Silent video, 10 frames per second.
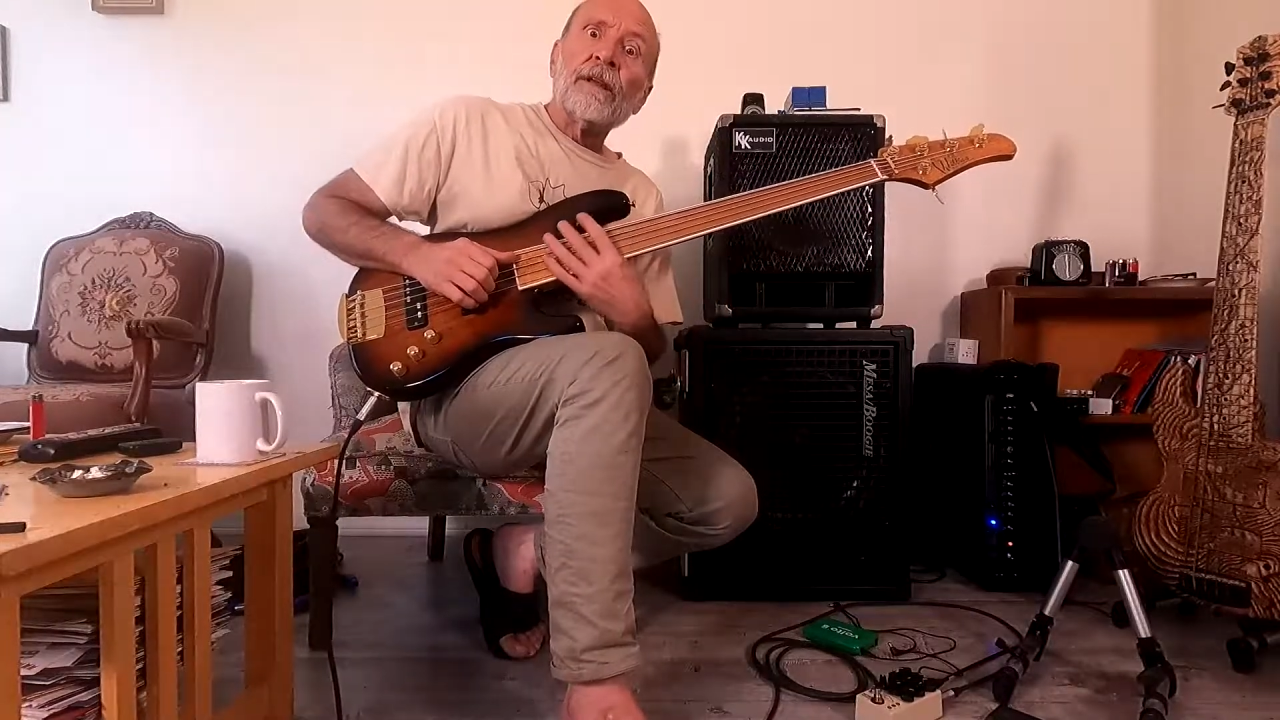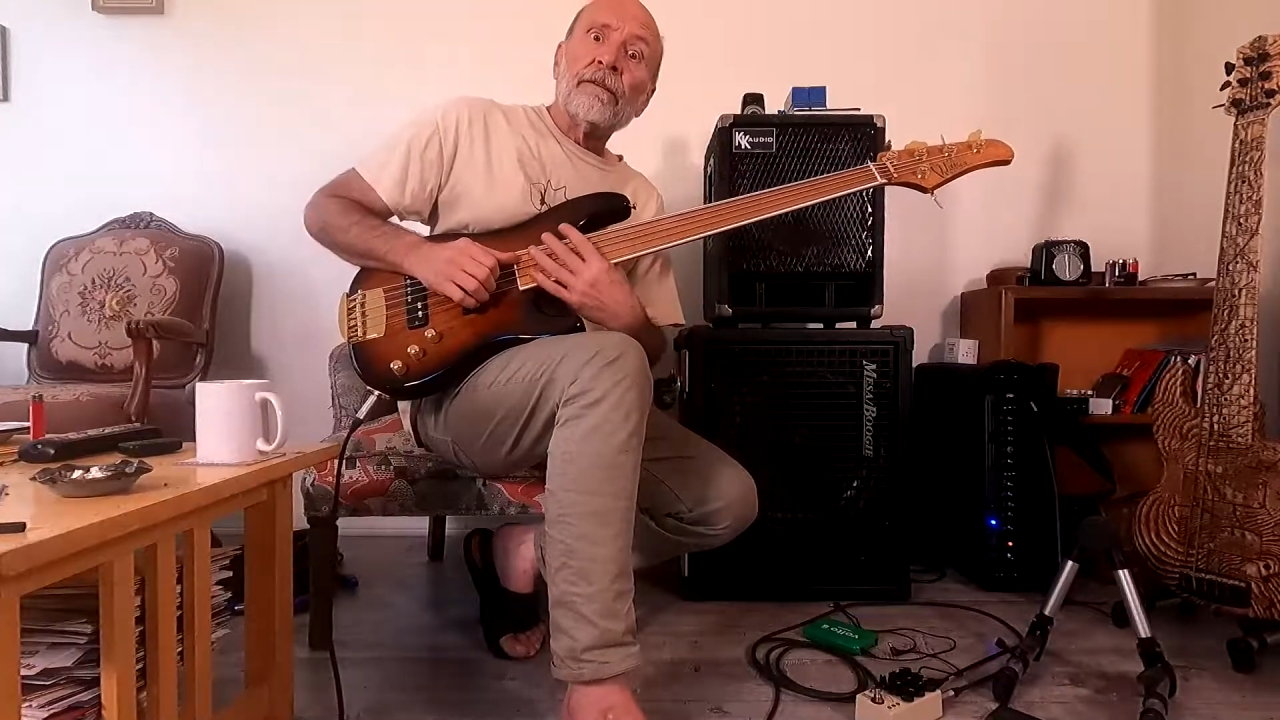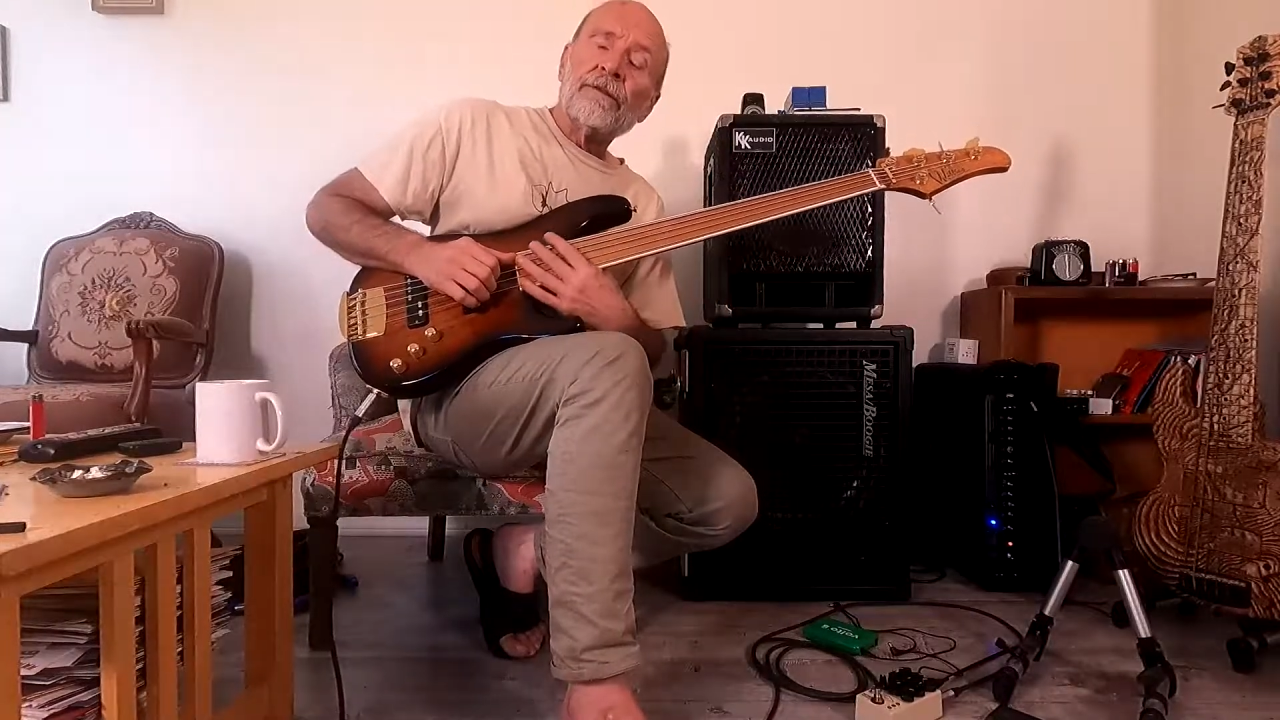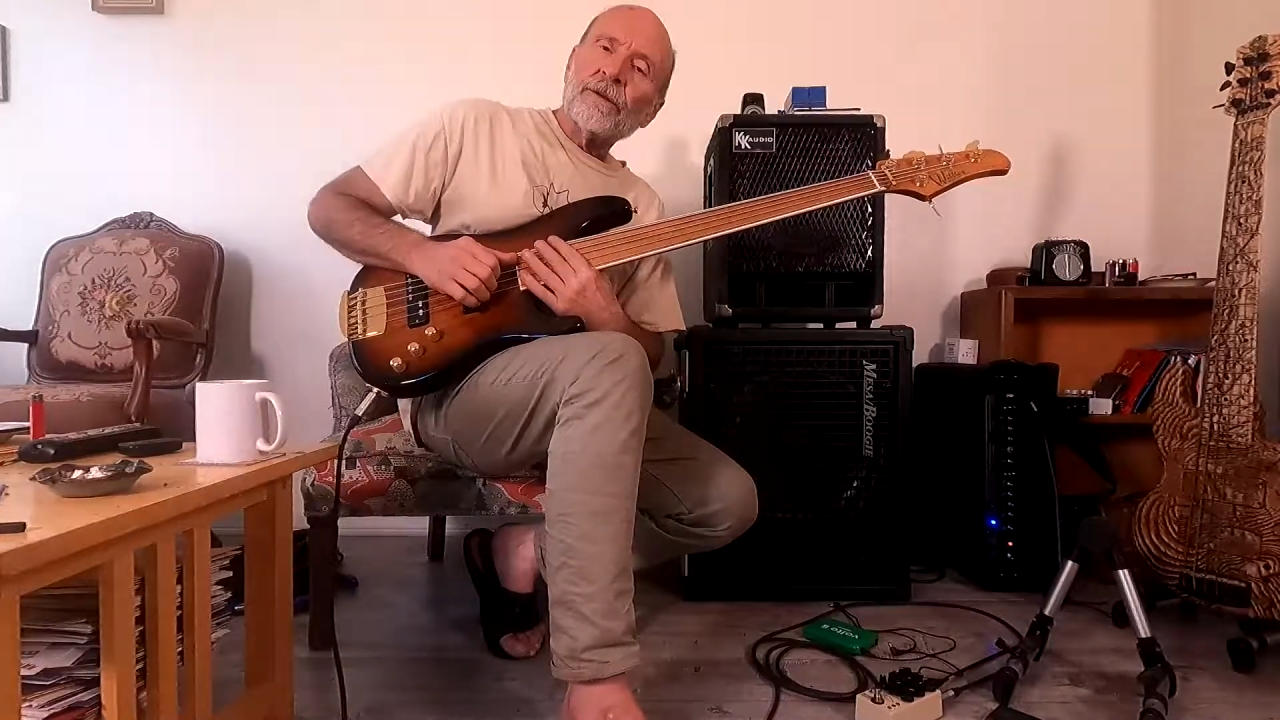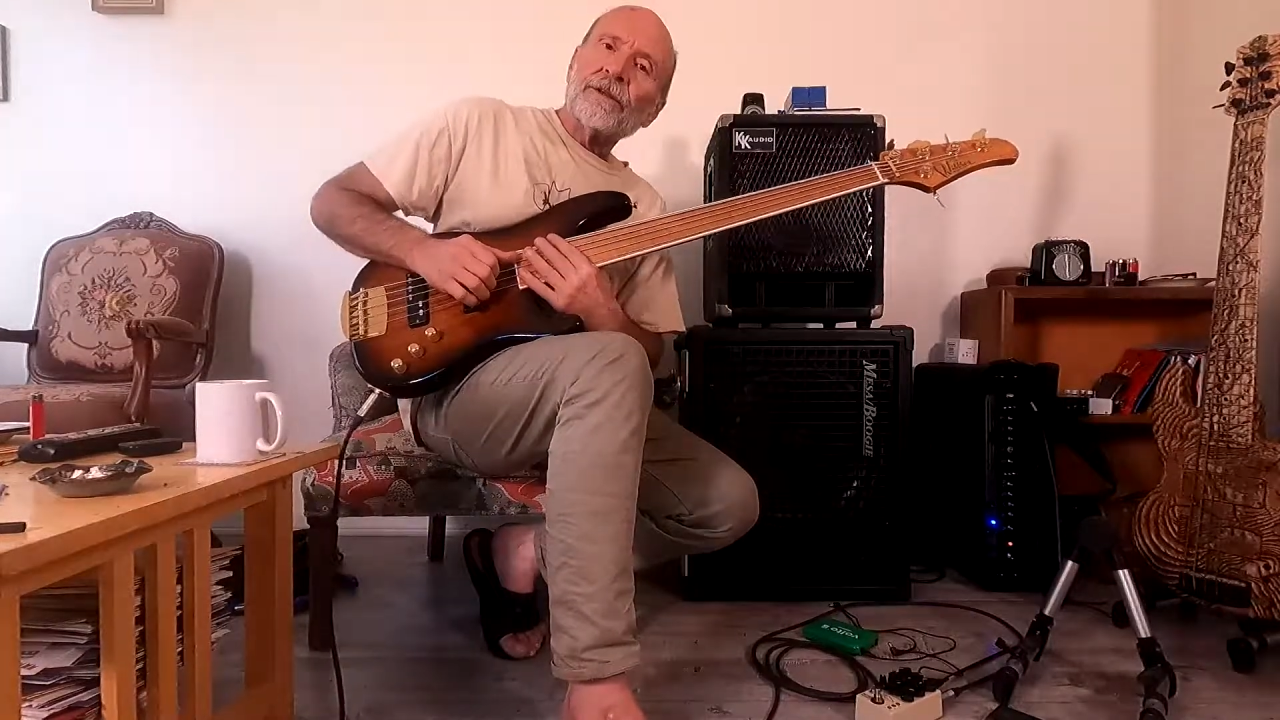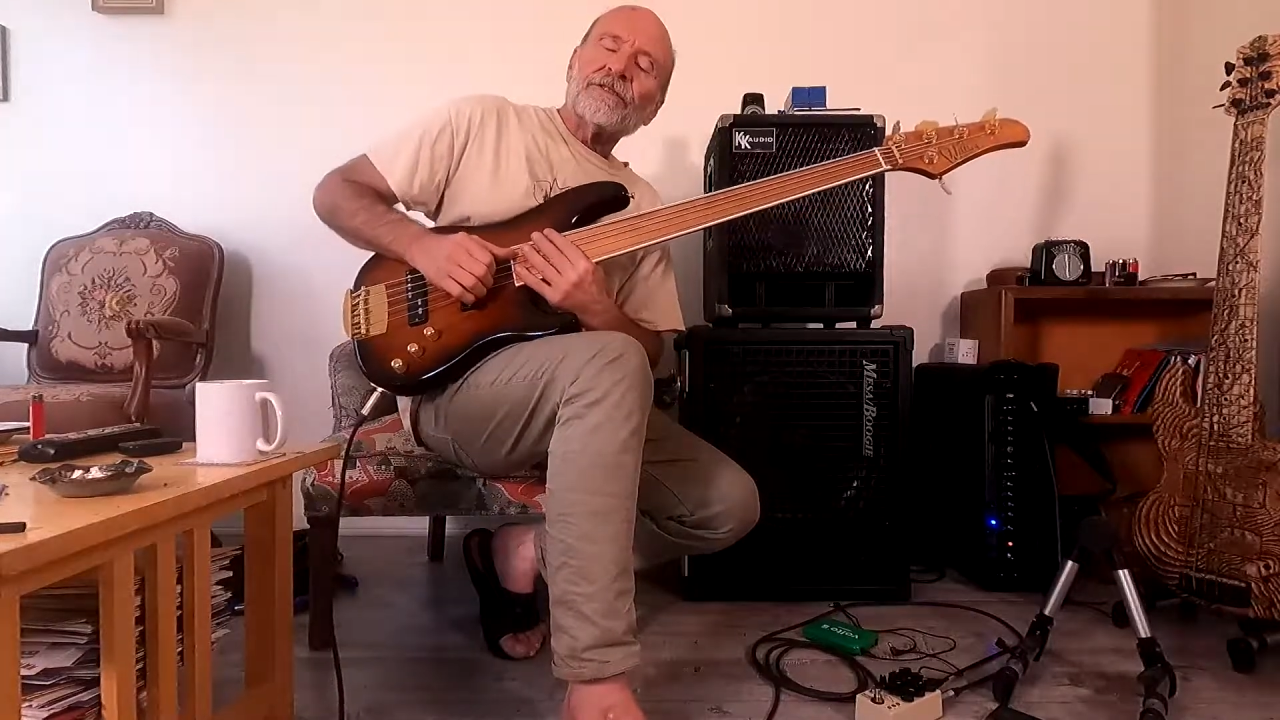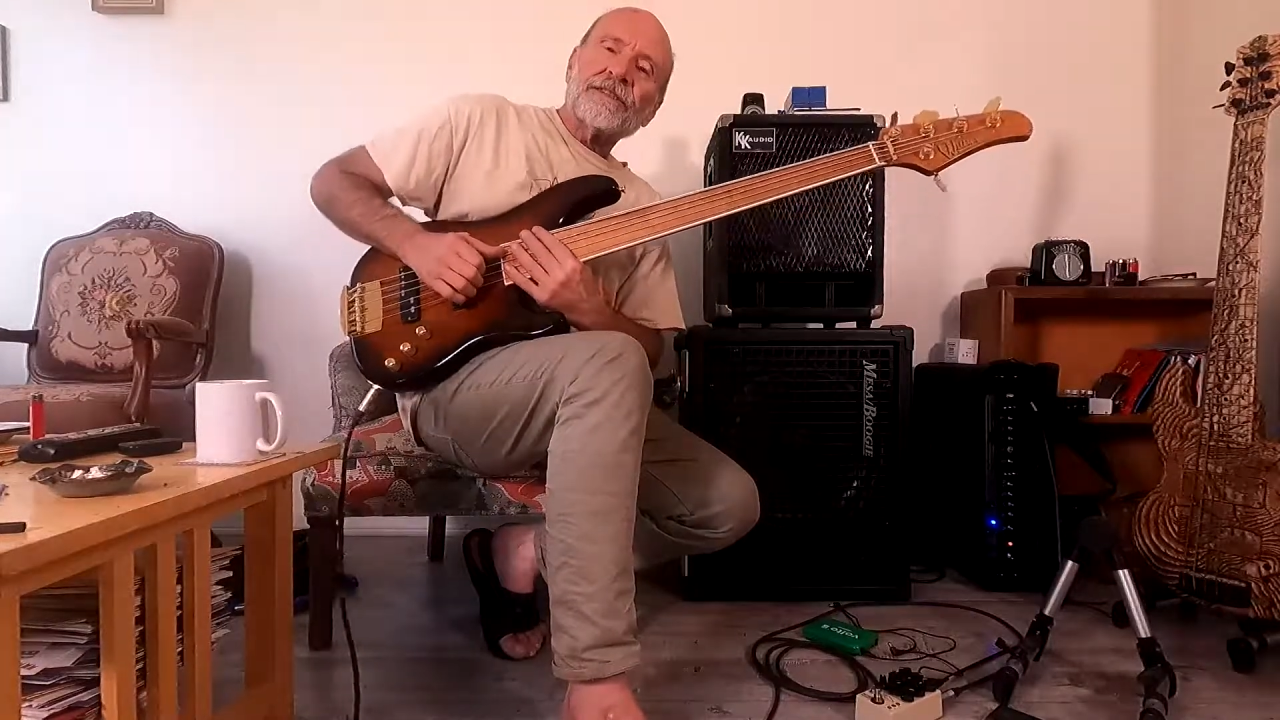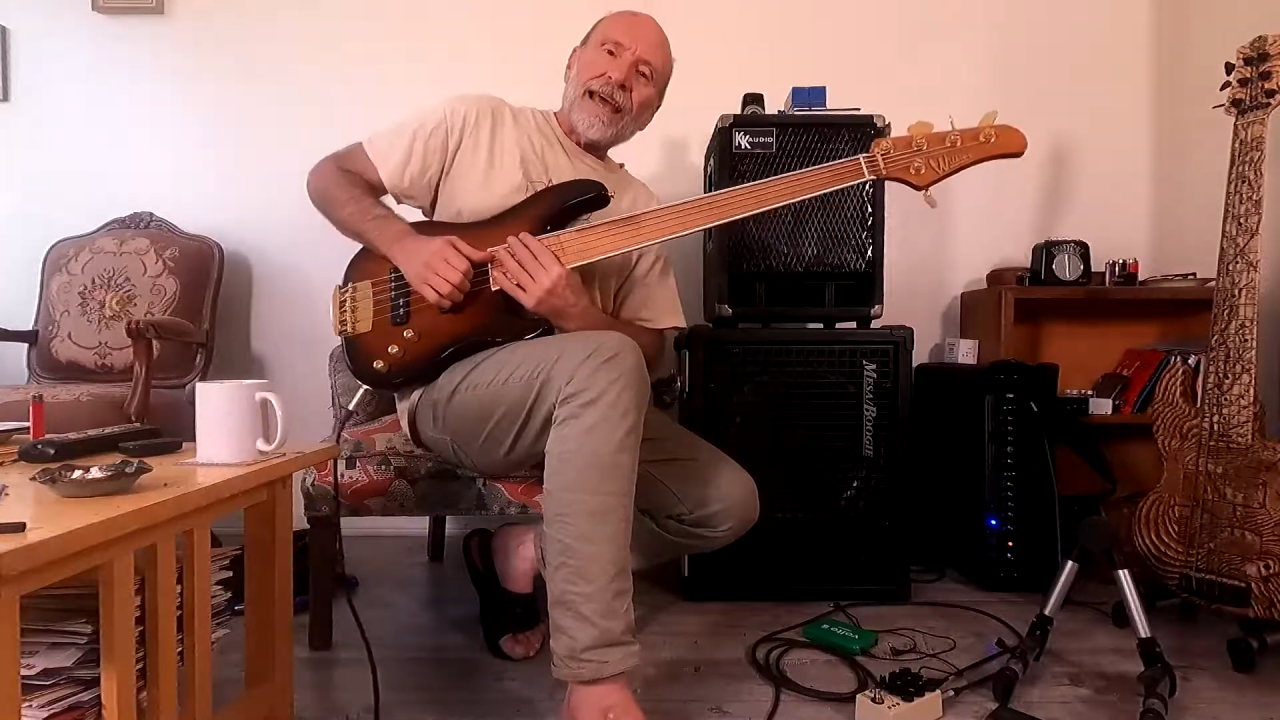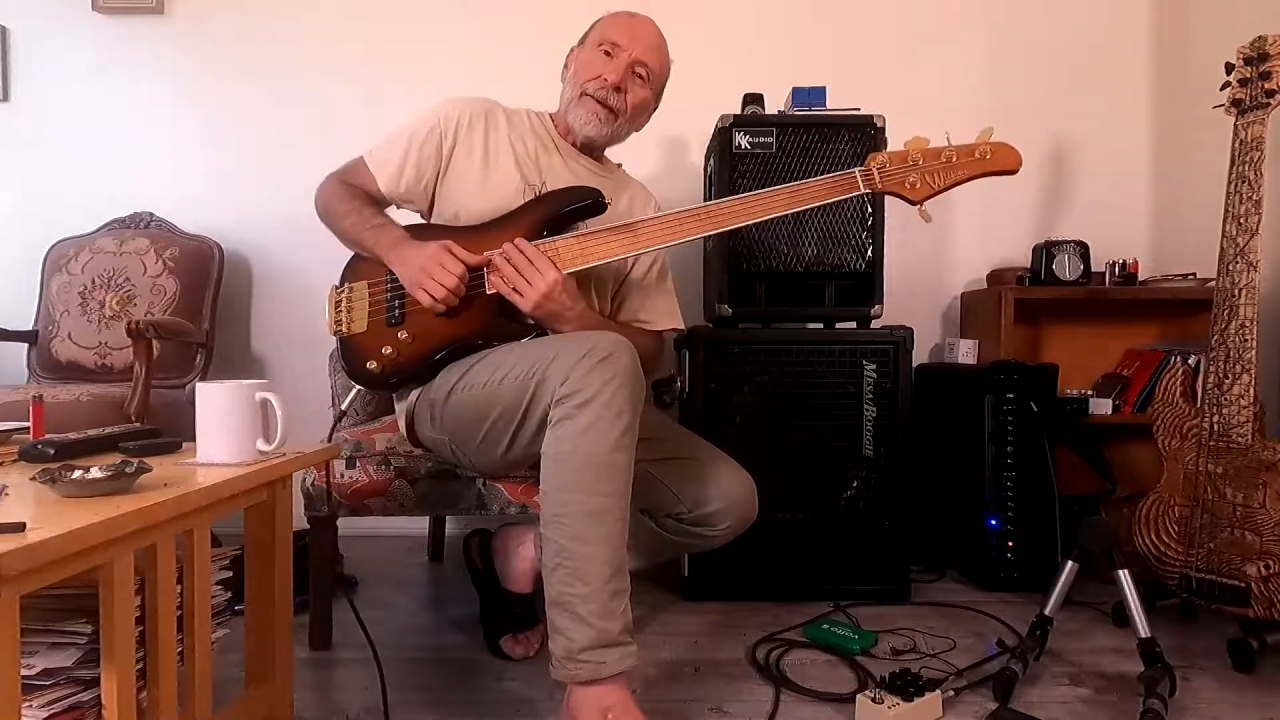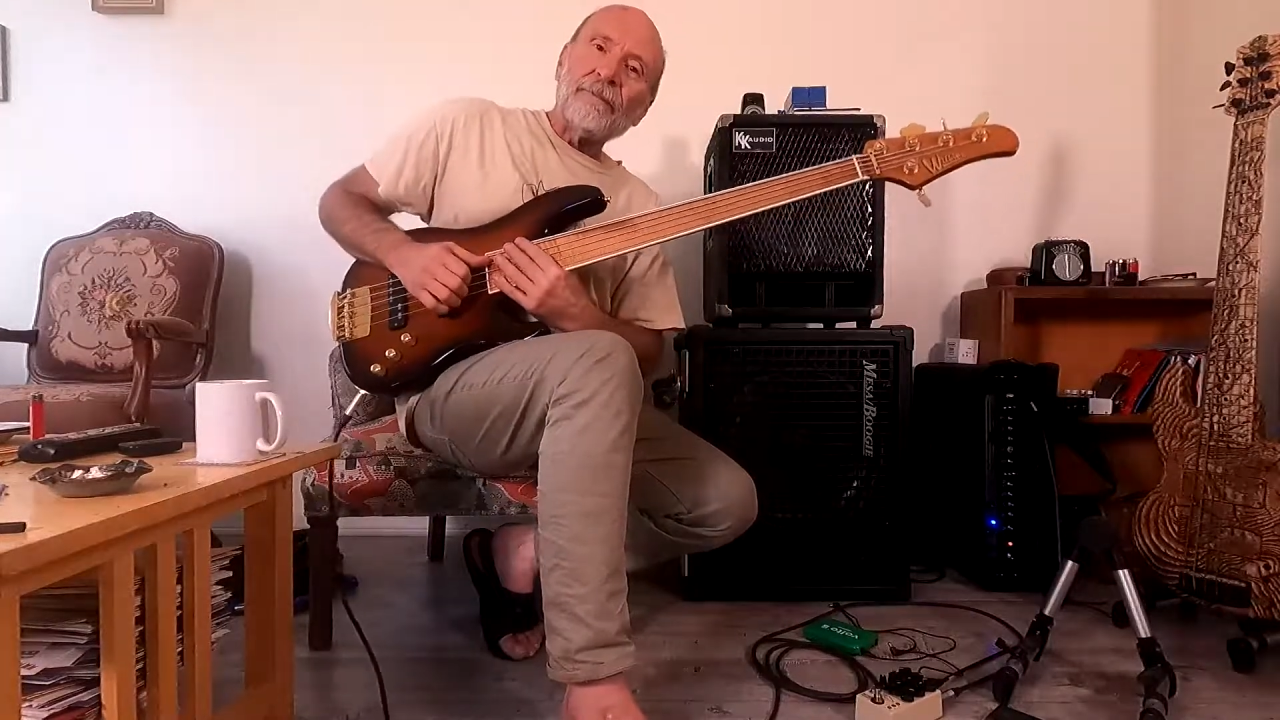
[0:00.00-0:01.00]
If you're a
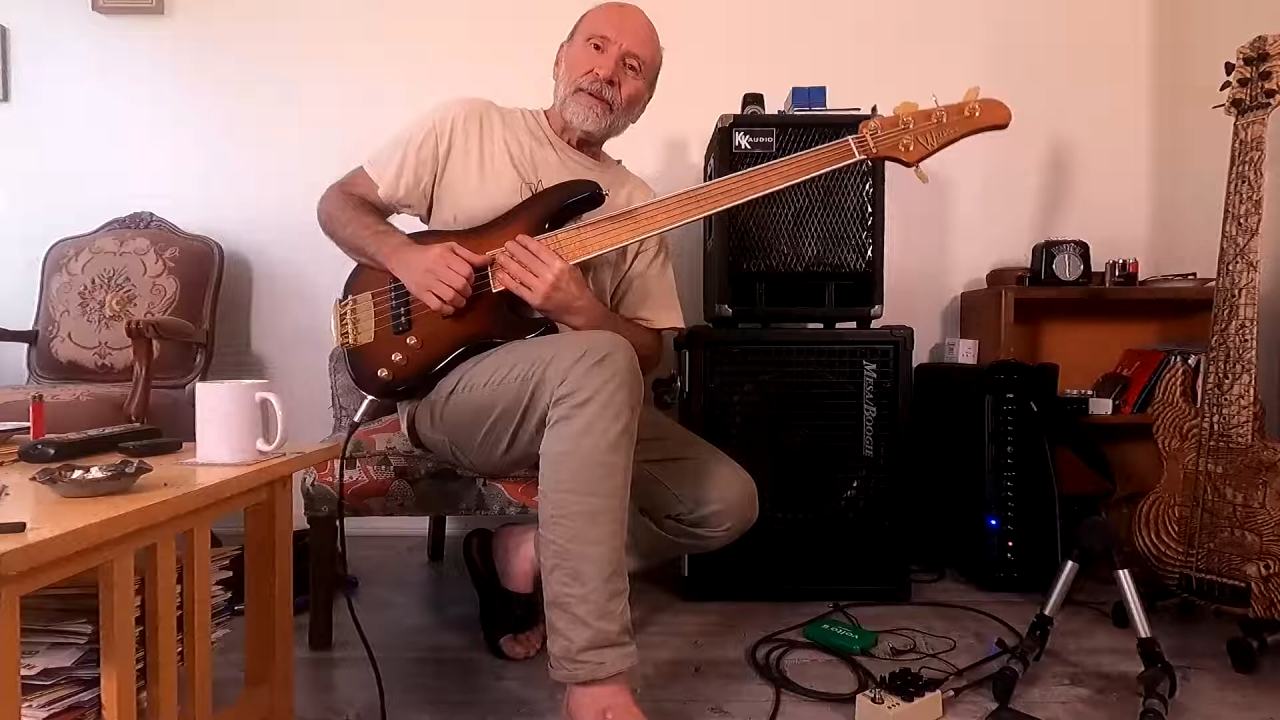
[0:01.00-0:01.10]
slap